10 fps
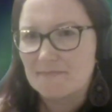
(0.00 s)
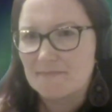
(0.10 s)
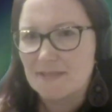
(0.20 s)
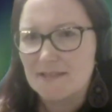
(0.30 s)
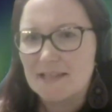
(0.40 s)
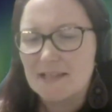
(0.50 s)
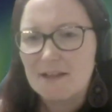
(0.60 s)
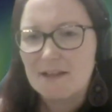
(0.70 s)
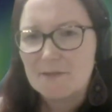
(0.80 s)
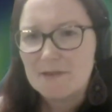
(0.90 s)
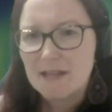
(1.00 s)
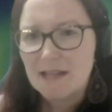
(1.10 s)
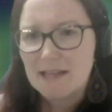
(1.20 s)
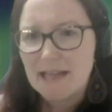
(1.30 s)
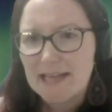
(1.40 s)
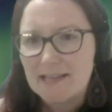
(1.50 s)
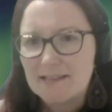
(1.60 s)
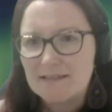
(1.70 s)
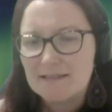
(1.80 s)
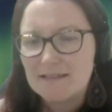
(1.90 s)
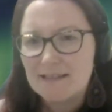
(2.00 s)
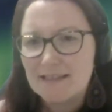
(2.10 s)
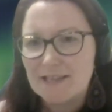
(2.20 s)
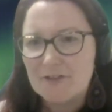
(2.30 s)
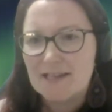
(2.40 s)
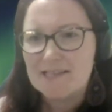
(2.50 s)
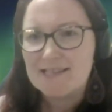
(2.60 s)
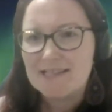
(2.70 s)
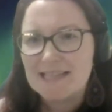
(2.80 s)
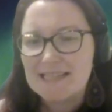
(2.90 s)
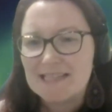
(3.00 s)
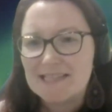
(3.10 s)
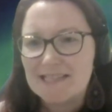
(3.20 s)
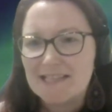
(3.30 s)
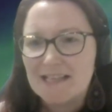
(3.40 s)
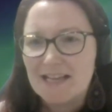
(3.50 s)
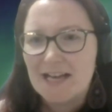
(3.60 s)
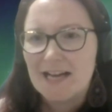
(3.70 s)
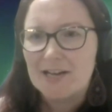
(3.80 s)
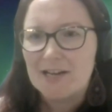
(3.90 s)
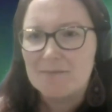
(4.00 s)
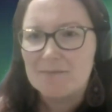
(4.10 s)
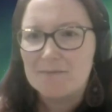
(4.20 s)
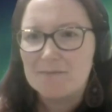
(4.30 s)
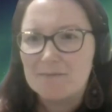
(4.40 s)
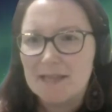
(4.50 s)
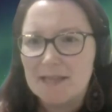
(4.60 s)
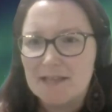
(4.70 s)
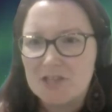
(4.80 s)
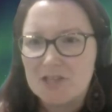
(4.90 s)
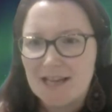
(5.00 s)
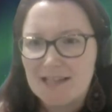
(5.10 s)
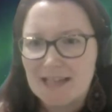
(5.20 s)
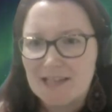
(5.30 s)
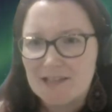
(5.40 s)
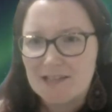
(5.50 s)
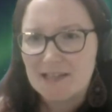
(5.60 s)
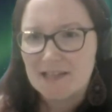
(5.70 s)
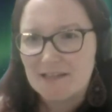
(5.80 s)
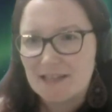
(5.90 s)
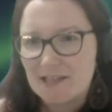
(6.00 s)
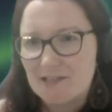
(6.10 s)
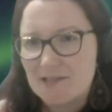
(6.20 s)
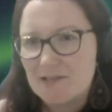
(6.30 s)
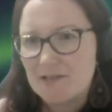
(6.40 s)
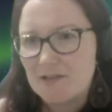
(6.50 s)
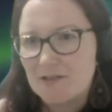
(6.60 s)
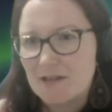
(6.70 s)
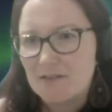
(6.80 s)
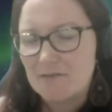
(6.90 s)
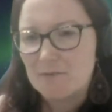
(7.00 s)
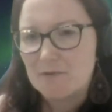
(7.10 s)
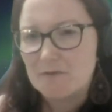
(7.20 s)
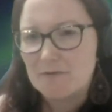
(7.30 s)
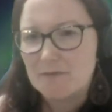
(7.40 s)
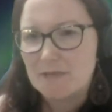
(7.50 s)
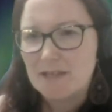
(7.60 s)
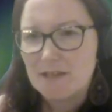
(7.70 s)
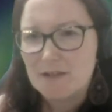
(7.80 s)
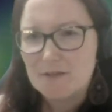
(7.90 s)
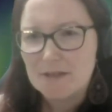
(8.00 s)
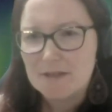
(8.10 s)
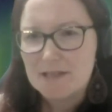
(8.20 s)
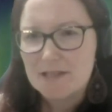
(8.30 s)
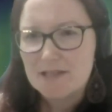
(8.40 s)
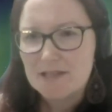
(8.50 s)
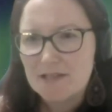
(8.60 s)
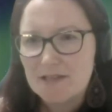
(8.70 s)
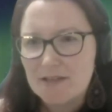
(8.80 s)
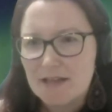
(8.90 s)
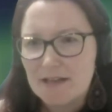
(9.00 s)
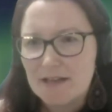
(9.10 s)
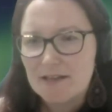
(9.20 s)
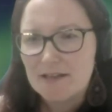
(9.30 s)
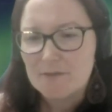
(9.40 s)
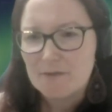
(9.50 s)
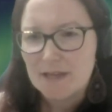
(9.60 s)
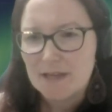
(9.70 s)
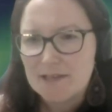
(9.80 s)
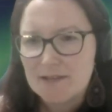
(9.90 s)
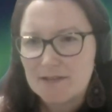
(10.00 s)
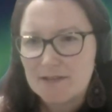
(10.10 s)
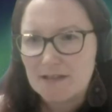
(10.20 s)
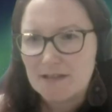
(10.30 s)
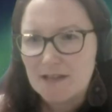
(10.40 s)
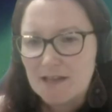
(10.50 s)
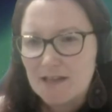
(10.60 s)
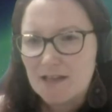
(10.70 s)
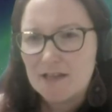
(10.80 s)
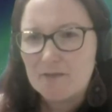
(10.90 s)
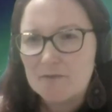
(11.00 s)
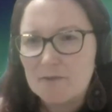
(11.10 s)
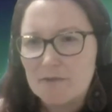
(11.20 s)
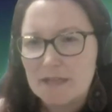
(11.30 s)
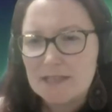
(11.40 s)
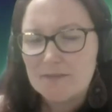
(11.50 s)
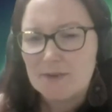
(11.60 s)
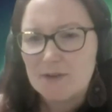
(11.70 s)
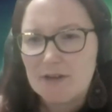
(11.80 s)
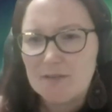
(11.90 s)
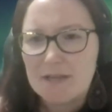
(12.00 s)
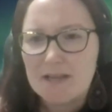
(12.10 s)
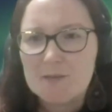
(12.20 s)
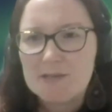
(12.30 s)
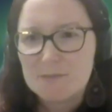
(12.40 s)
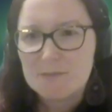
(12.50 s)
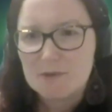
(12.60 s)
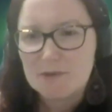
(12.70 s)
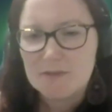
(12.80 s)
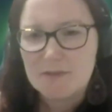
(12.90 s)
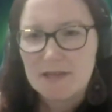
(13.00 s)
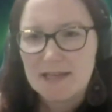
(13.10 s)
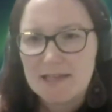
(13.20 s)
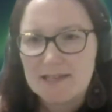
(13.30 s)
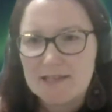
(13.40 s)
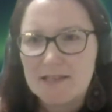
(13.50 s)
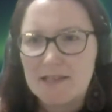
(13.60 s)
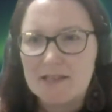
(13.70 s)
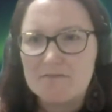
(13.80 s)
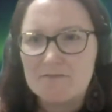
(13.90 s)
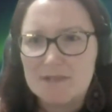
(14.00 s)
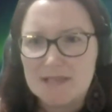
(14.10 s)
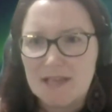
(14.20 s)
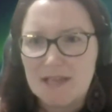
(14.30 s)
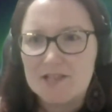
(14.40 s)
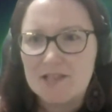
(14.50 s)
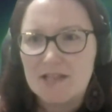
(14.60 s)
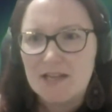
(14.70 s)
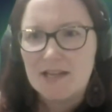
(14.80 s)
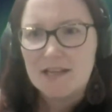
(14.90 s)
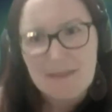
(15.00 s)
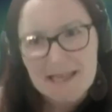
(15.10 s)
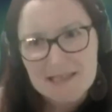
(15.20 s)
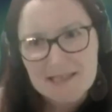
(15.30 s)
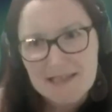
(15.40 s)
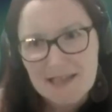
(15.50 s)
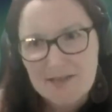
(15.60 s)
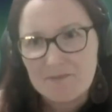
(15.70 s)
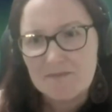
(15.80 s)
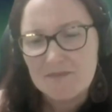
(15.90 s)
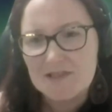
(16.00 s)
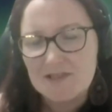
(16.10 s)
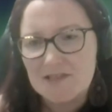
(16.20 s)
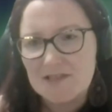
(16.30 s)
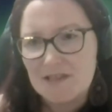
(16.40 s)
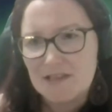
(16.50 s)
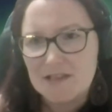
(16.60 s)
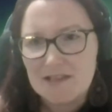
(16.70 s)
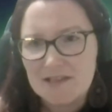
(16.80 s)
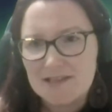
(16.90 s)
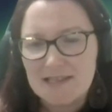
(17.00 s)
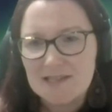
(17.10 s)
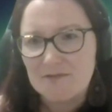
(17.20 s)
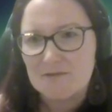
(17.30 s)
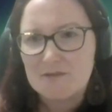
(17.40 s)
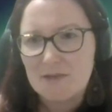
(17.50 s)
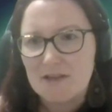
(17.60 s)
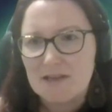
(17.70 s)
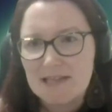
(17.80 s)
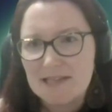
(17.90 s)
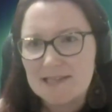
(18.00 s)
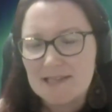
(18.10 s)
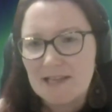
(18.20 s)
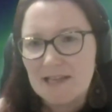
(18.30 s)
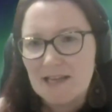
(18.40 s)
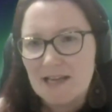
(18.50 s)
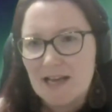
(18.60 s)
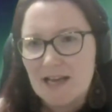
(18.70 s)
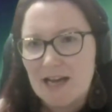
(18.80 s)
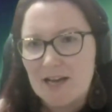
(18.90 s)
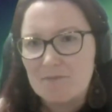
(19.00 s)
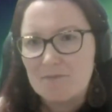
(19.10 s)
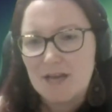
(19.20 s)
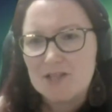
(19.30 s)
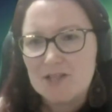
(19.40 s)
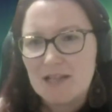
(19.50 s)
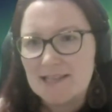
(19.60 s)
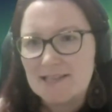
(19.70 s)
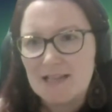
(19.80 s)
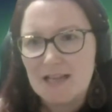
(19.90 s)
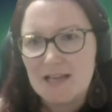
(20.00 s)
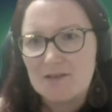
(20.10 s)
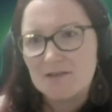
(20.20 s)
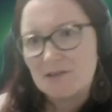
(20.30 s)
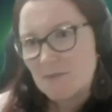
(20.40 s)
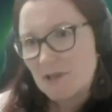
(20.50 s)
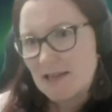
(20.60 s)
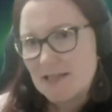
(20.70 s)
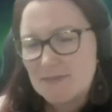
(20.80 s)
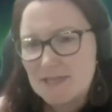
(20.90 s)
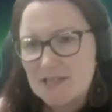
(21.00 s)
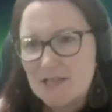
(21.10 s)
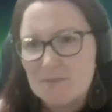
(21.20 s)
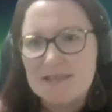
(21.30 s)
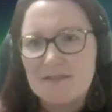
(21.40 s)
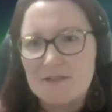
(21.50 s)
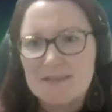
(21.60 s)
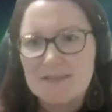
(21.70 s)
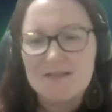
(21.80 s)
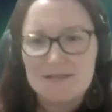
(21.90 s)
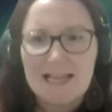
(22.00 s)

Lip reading: Yeah, thank you. I think Anne Grant has added in the chat actually a link to a report from the Young Foundation in the UK that reflects on learning from a funding programme that aimed to support communities to lead research that mattered to them due to the sense of communities, marginalised communities potentially perceiving themselves